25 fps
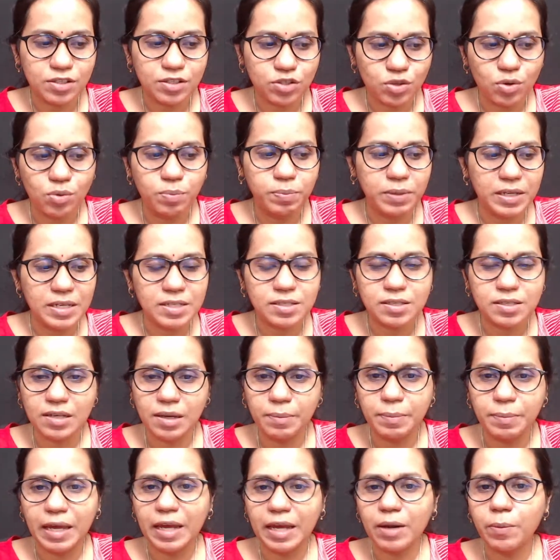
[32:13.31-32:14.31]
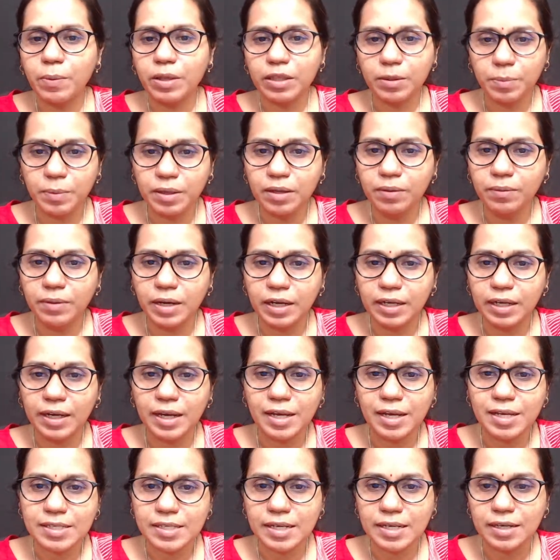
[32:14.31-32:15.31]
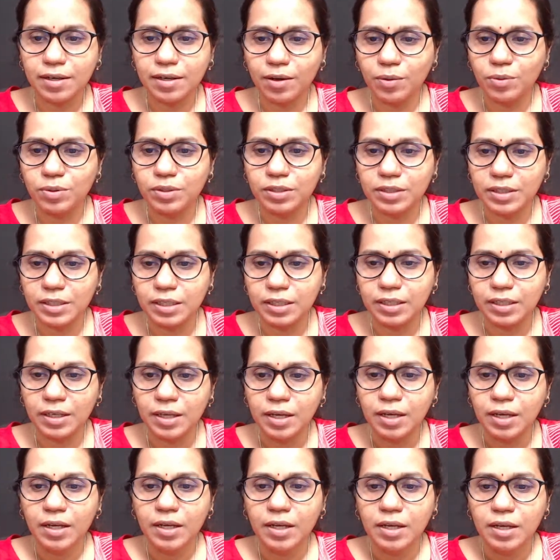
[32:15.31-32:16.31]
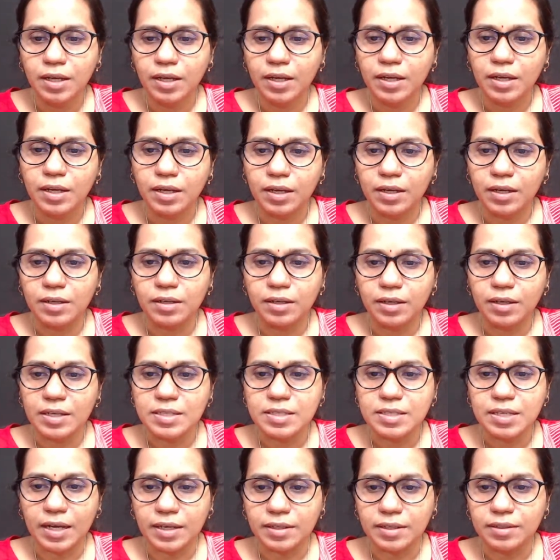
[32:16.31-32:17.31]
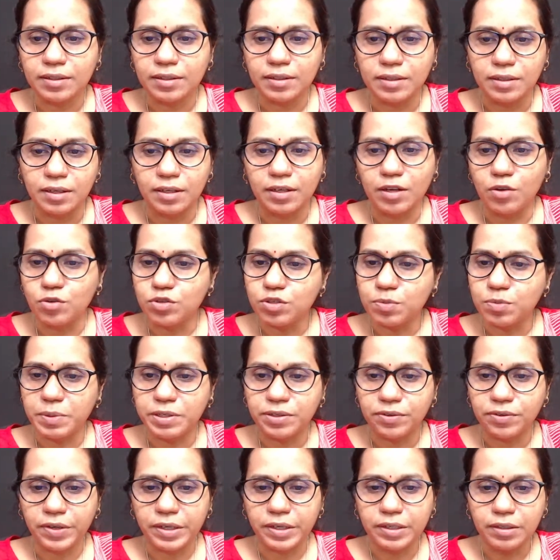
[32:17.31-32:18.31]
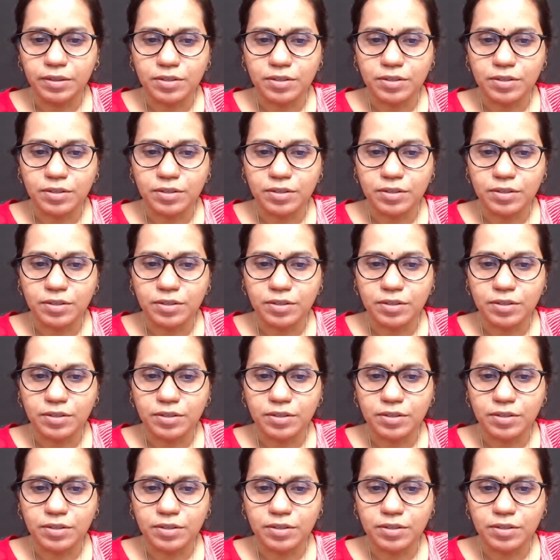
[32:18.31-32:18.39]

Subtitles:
so please bear with me while I send out the exact announcement, right?